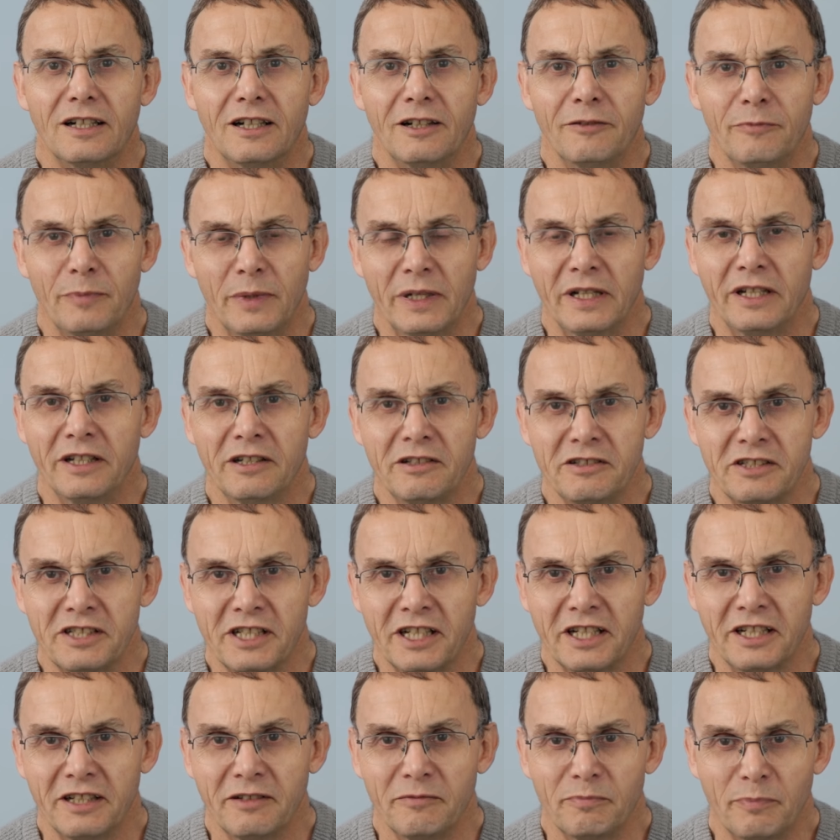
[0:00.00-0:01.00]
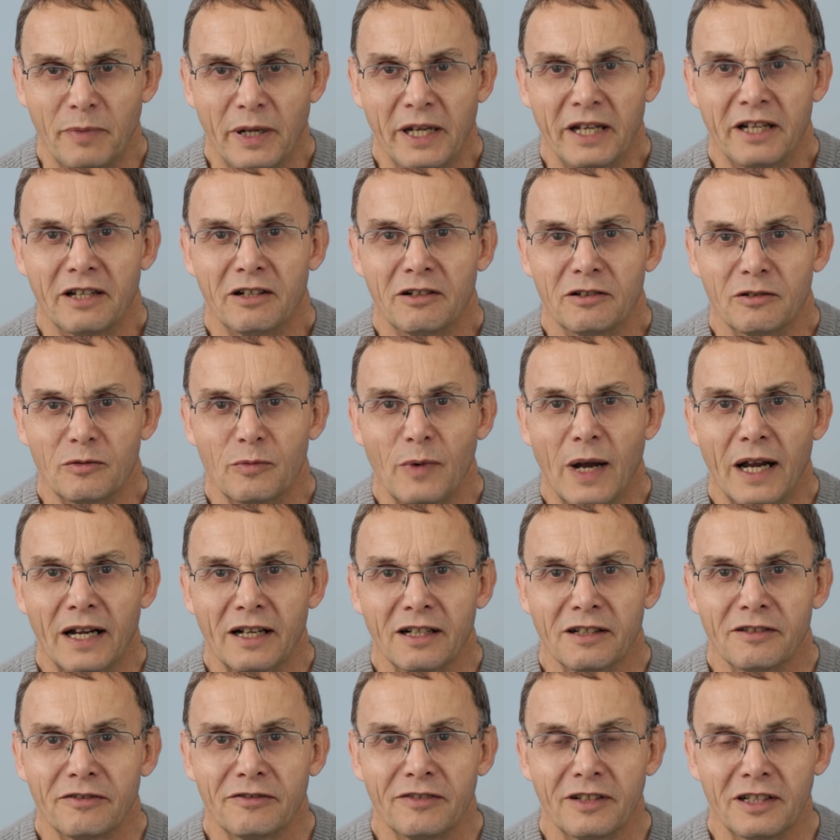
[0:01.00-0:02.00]
I've been using peacock
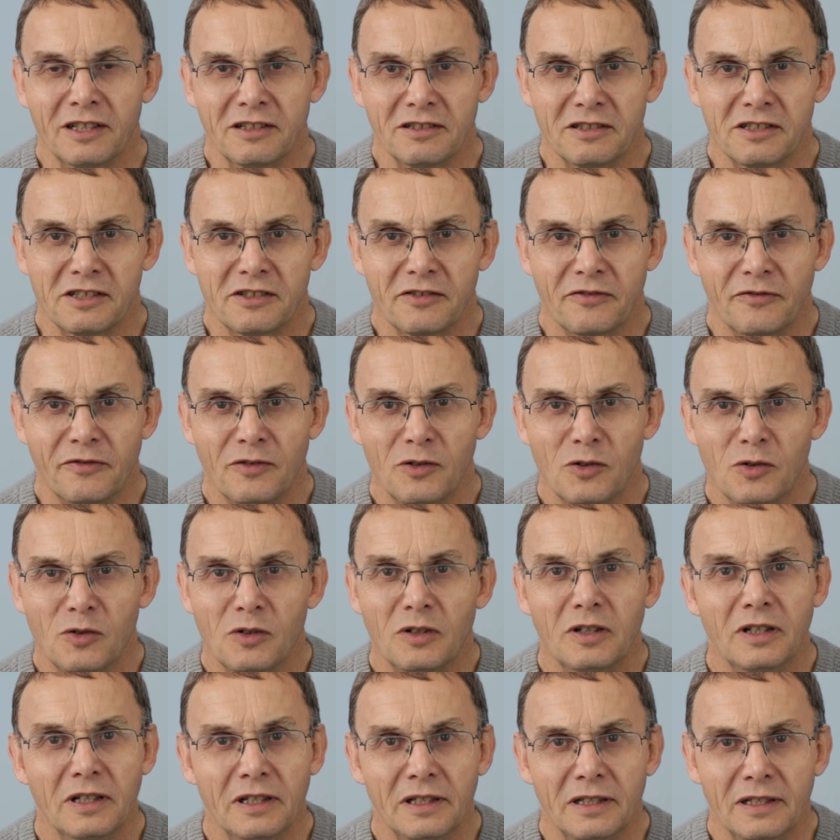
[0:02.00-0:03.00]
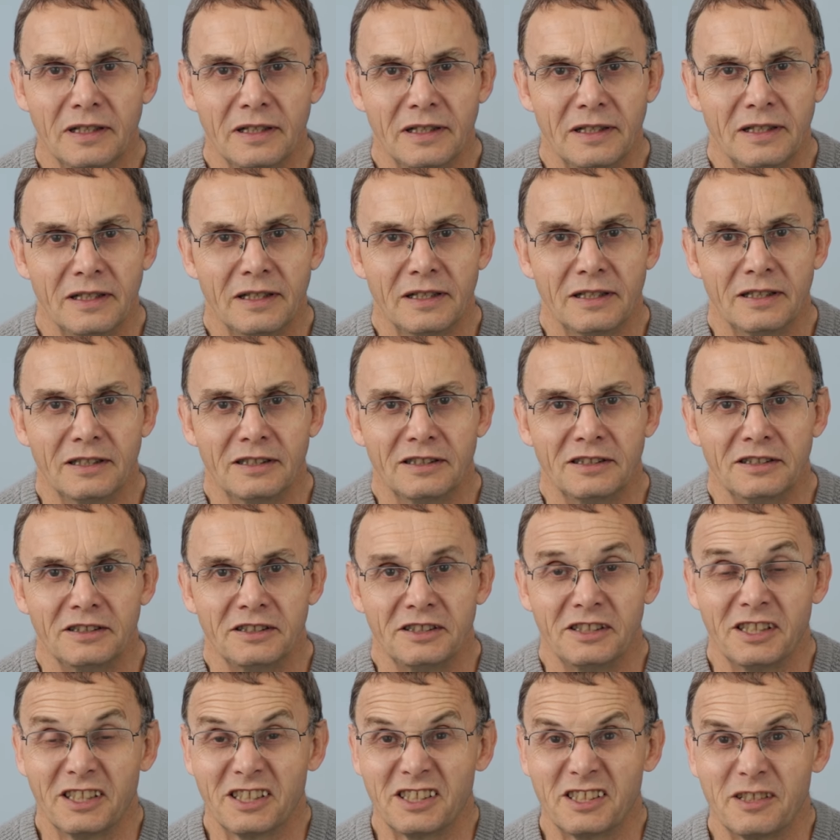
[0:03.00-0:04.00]
waggler floats for
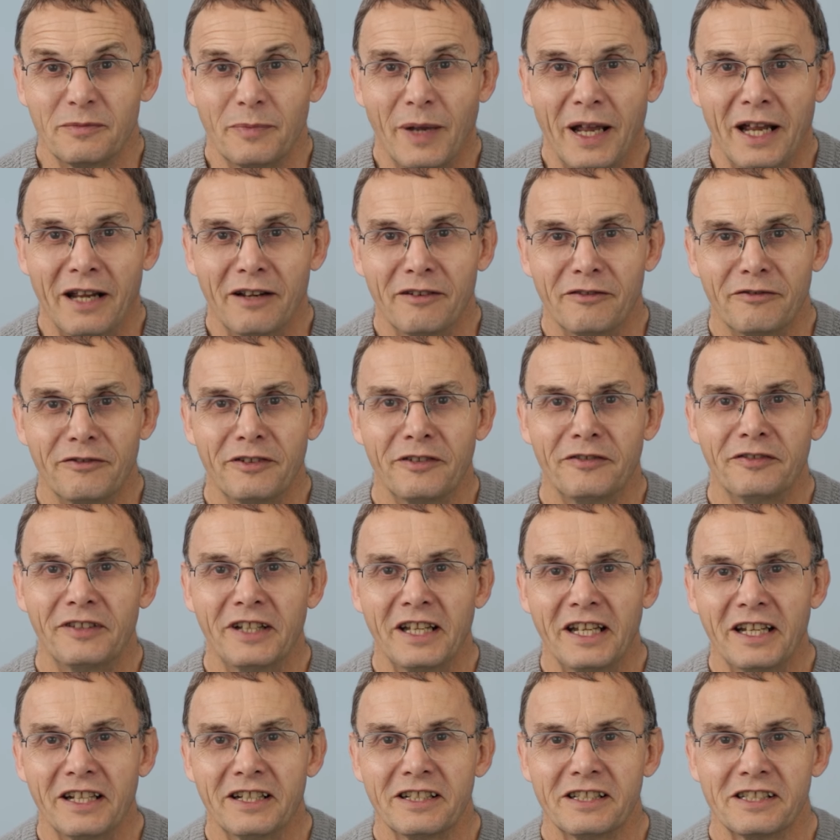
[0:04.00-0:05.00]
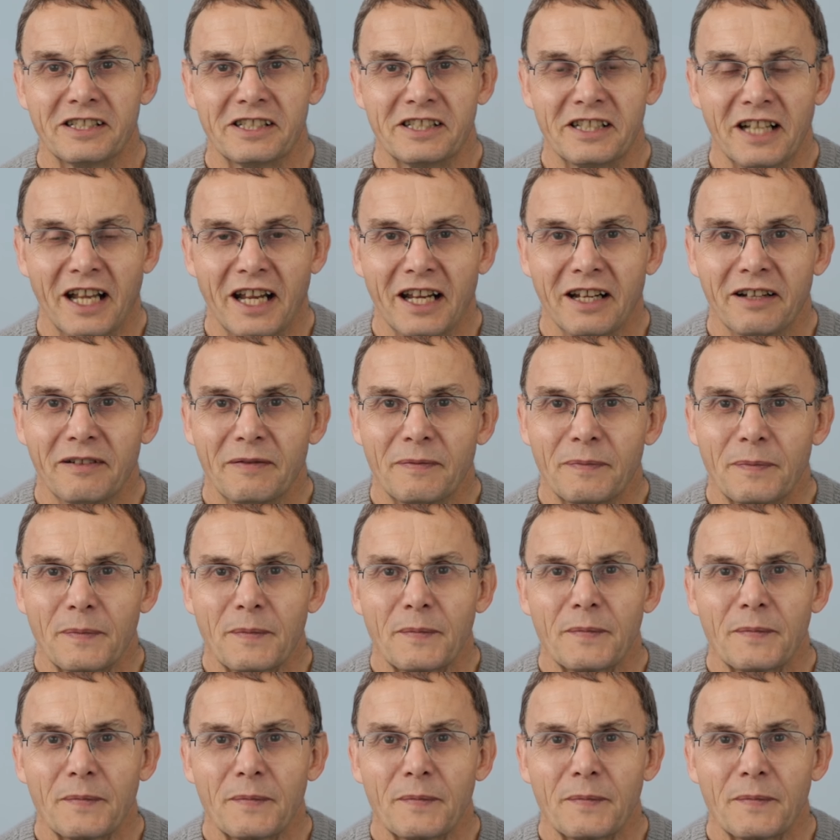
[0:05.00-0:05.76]
just about 50 years now.